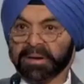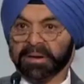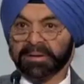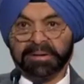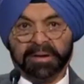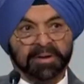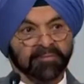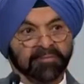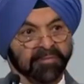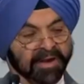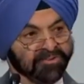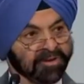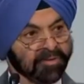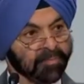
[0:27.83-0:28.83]
an
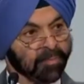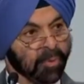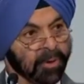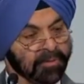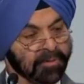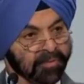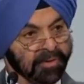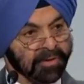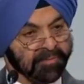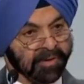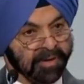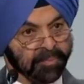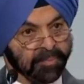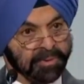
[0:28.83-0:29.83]
inflection point for
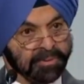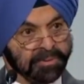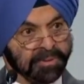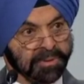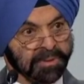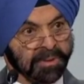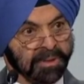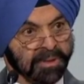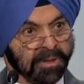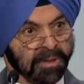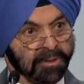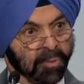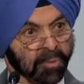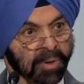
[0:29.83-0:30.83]
development. On
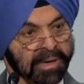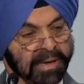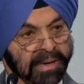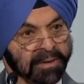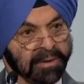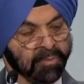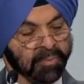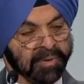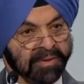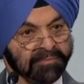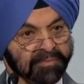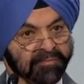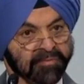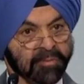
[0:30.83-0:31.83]
the one hand, we have the
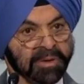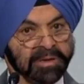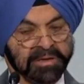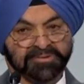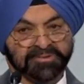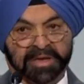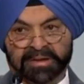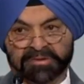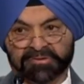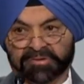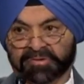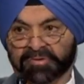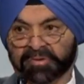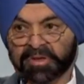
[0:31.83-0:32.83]
familiar
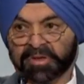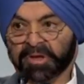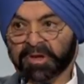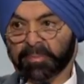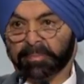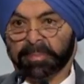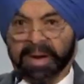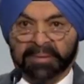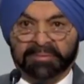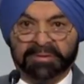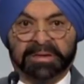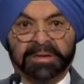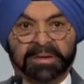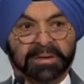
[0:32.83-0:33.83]
challenges of
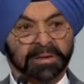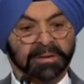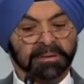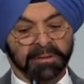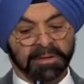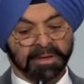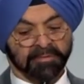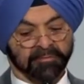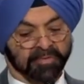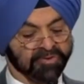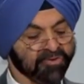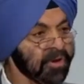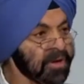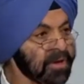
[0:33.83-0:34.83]
poverty and
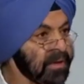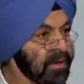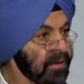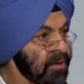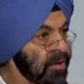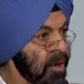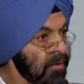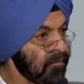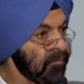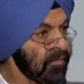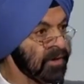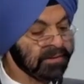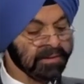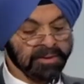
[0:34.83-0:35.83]
fragility and
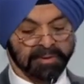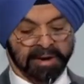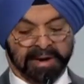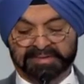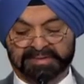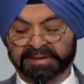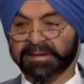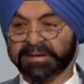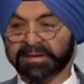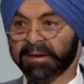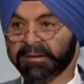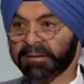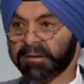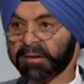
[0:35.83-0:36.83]
conflict and rising debt
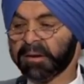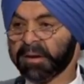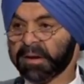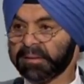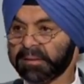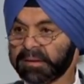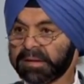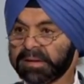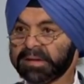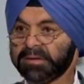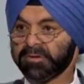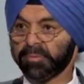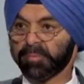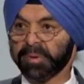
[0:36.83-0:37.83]
and the need
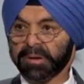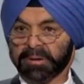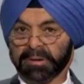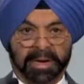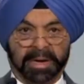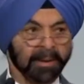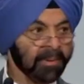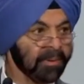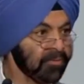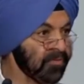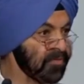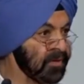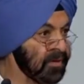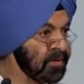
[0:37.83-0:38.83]
to build climate
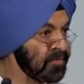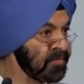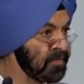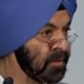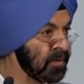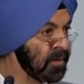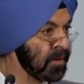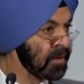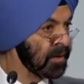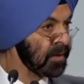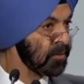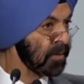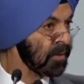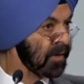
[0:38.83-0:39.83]
resiliency
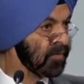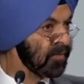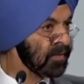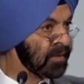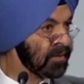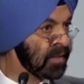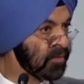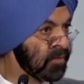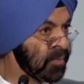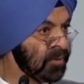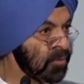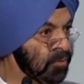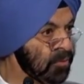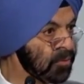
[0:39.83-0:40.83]
into everything that we
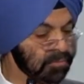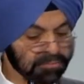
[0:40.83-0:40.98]
do.